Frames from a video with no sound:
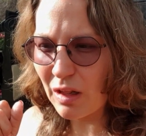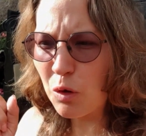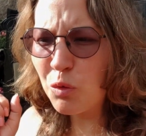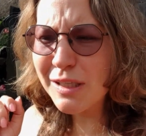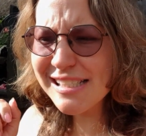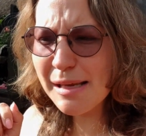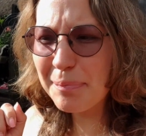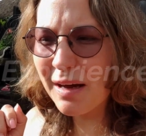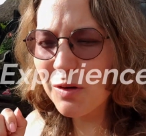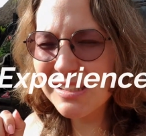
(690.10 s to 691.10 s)
what is
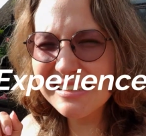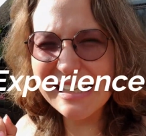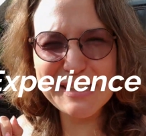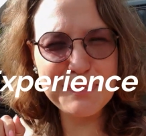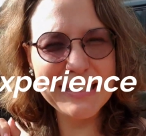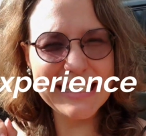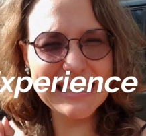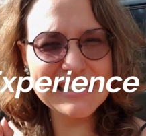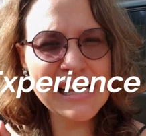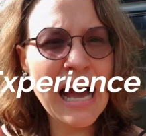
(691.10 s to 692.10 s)
about the
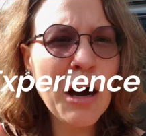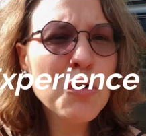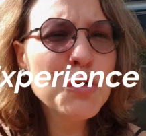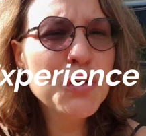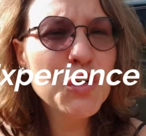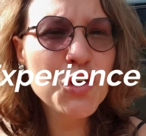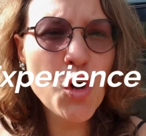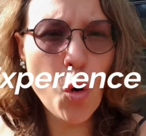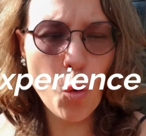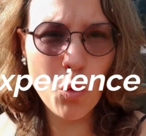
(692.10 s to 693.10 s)
experience? How do you
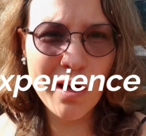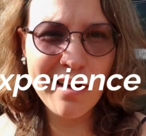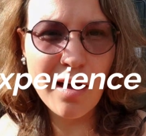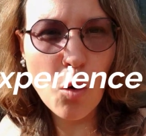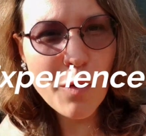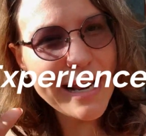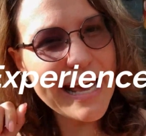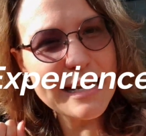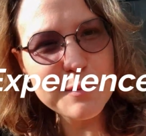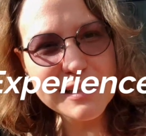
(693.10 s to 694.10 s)
know where the
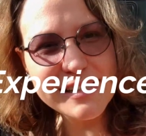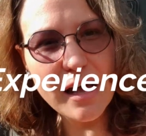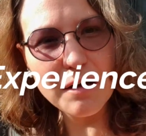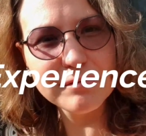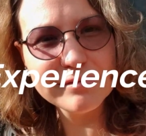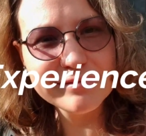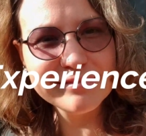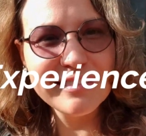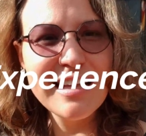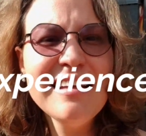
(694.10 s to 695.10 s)
animals are?
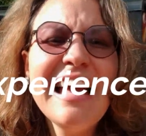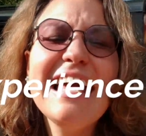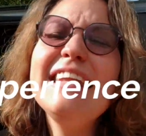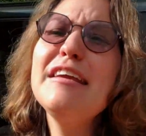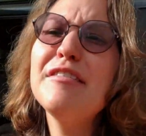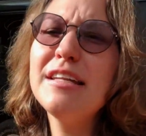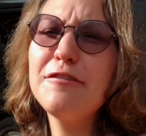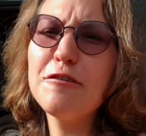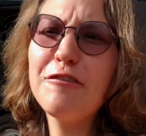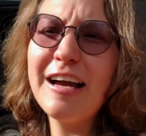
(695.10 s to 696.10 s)
And even
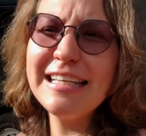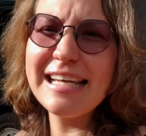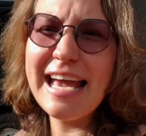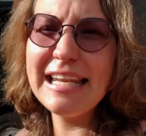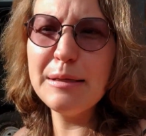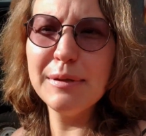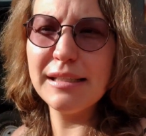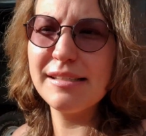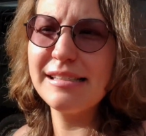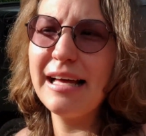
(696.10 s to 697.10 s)
if you find the
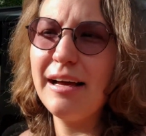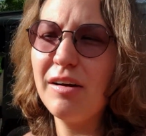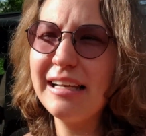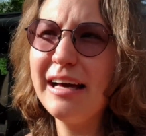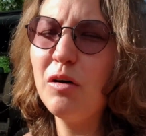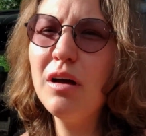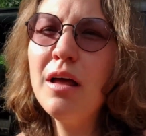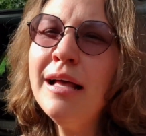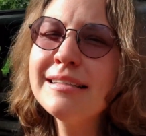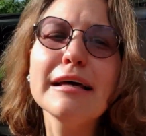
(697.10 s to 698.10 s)
animals, now
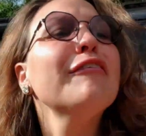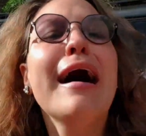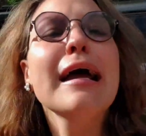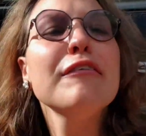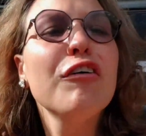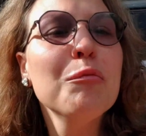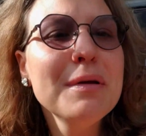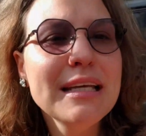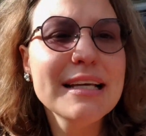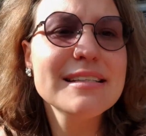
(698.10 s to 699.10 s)
safari for
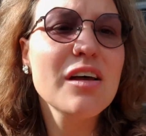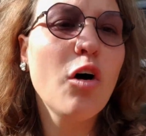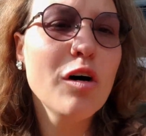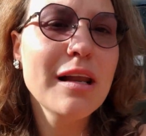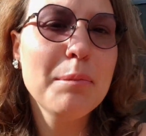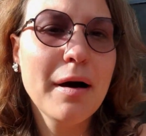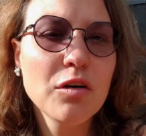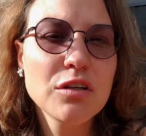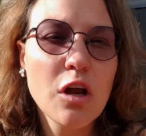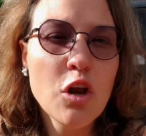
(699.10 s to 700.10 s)
me is all
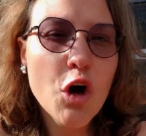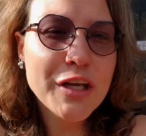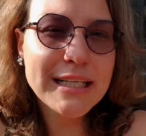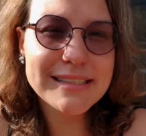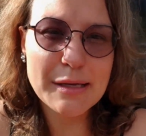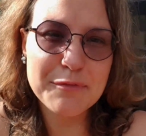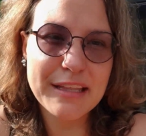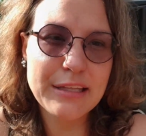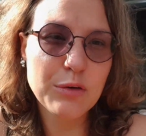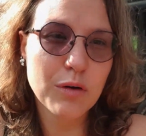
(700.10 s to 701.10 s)
about learning
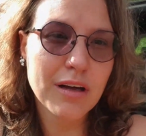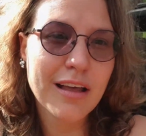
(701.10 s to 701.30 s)
something new,